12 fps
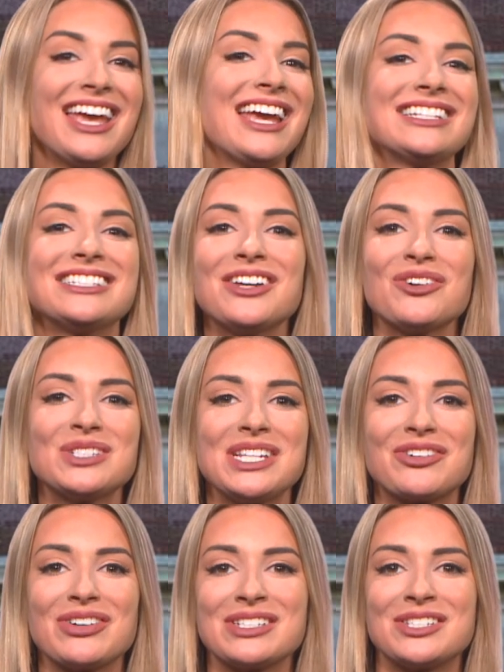It's no
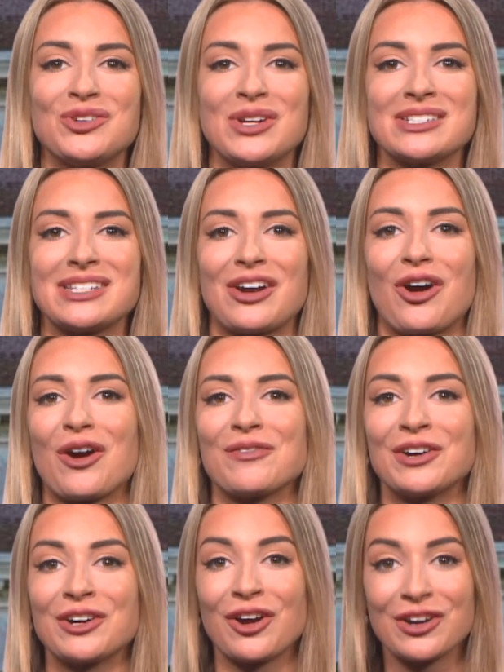secret students at
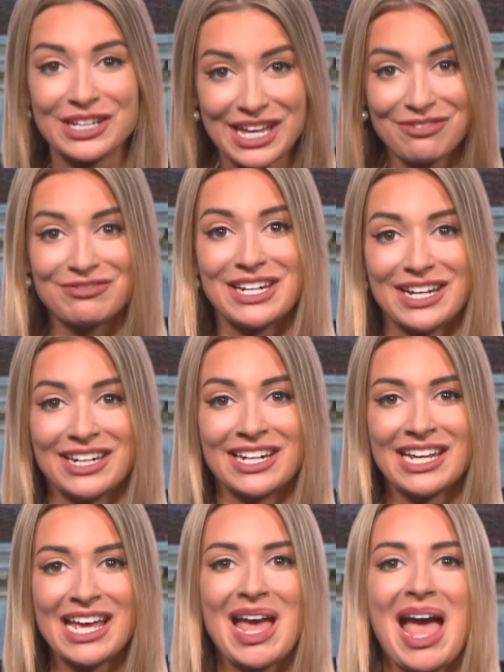Harvard are gifted.
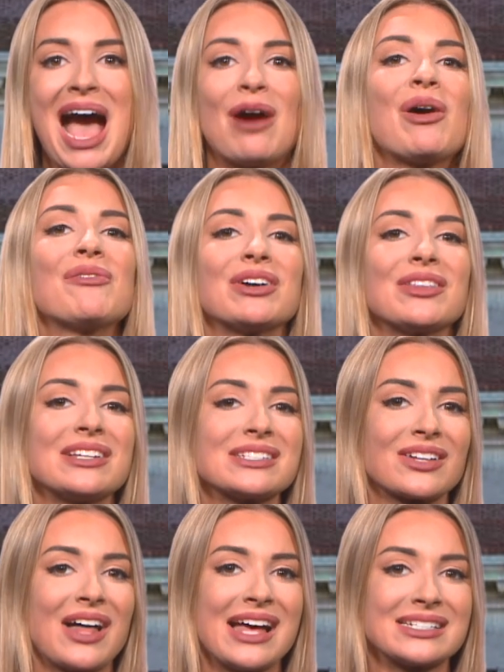However, this
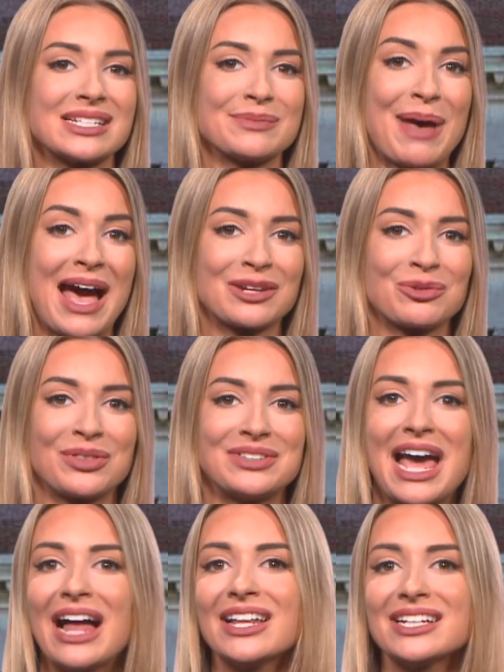class is packed with
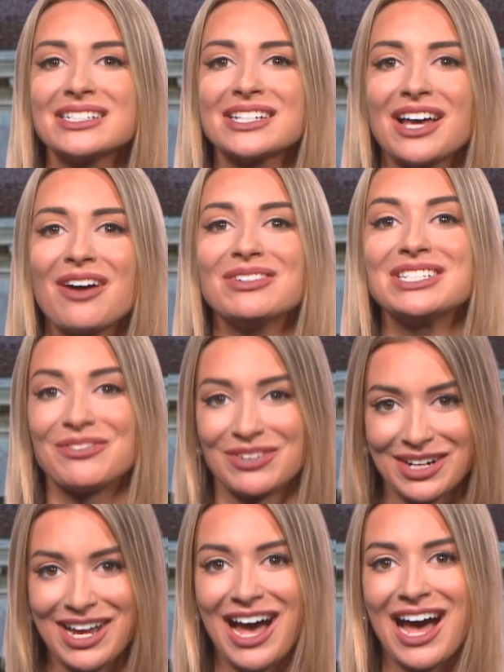talent of a
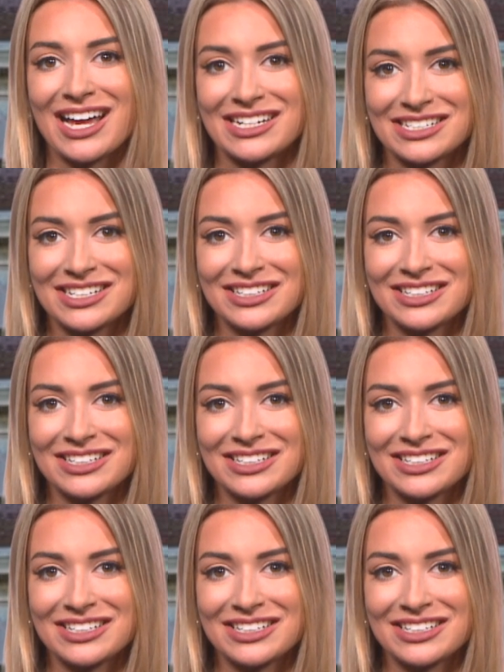different kind.